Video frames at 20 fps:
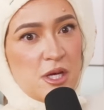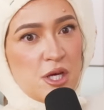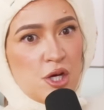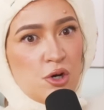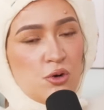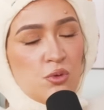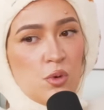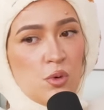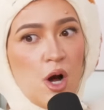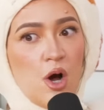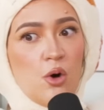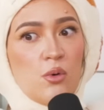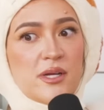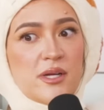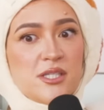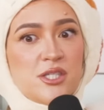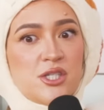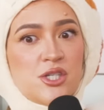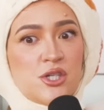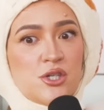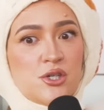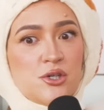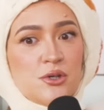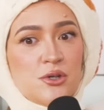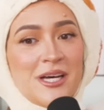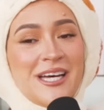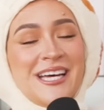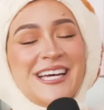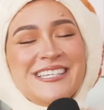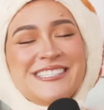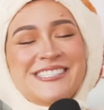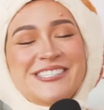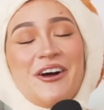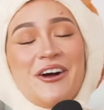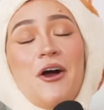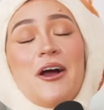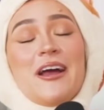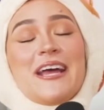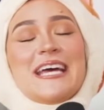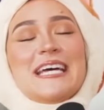grow into,
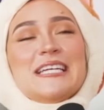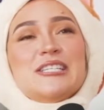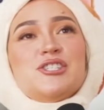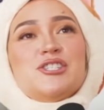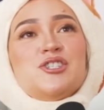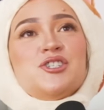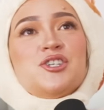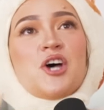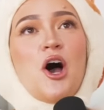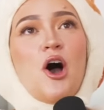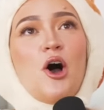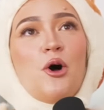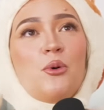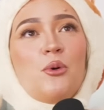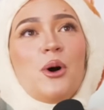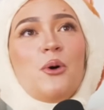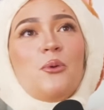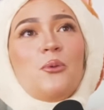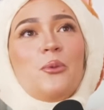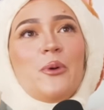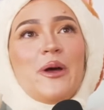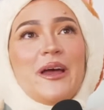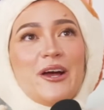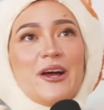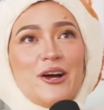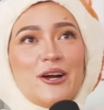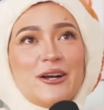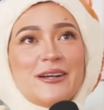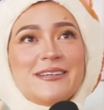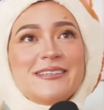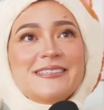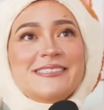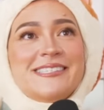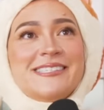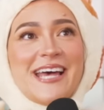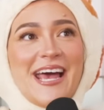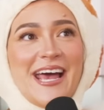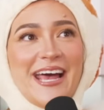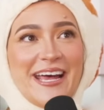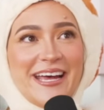sorry, it's so weird
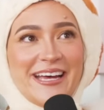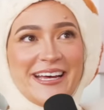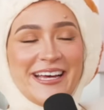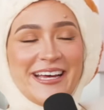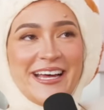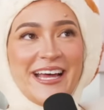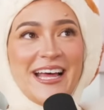saying